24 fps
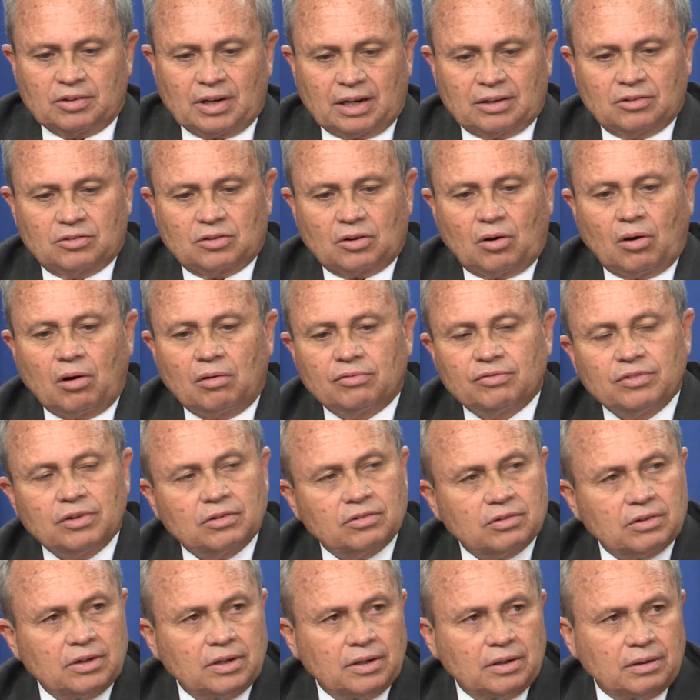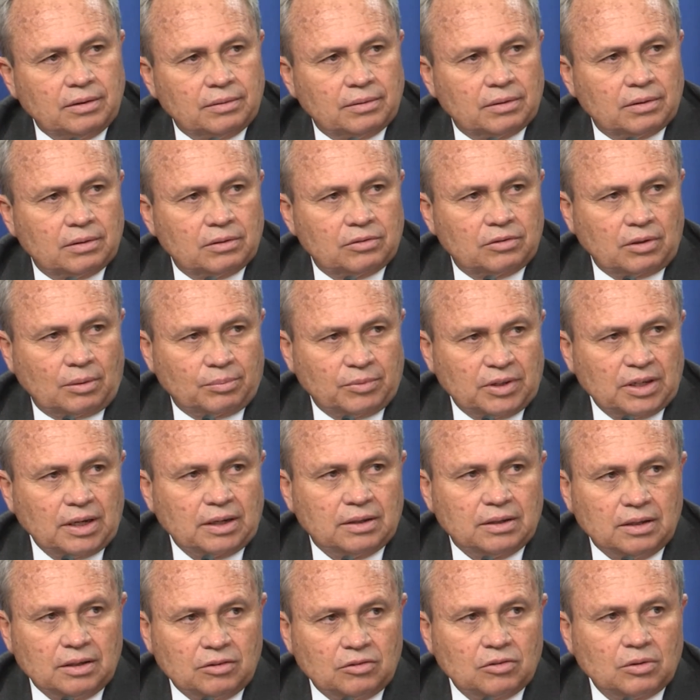that is obviously something that
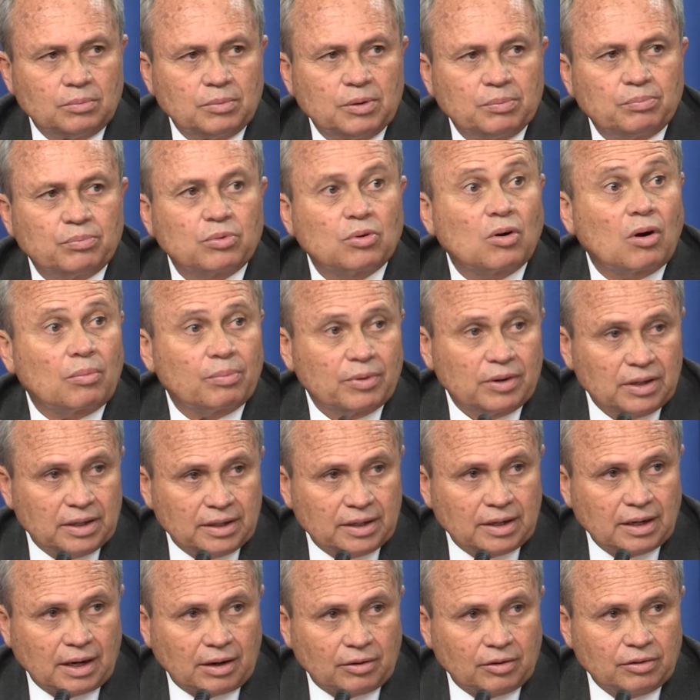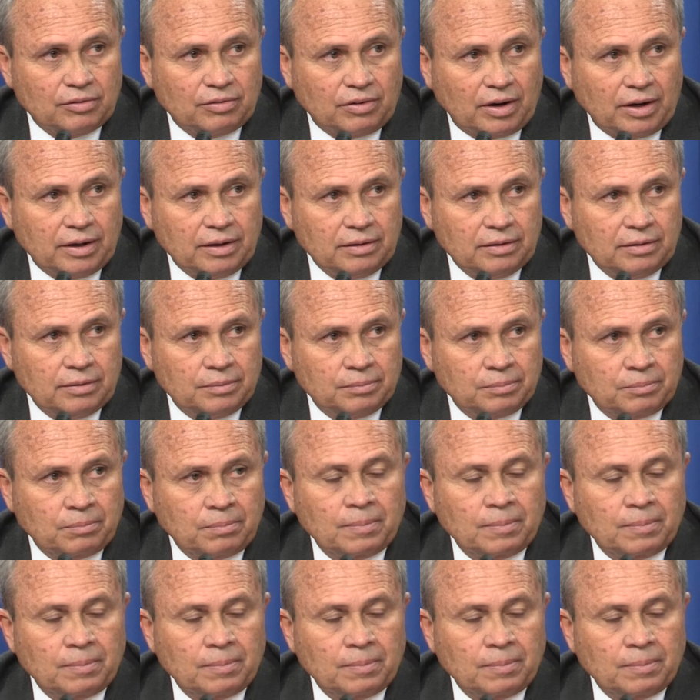needs to be properly clarified.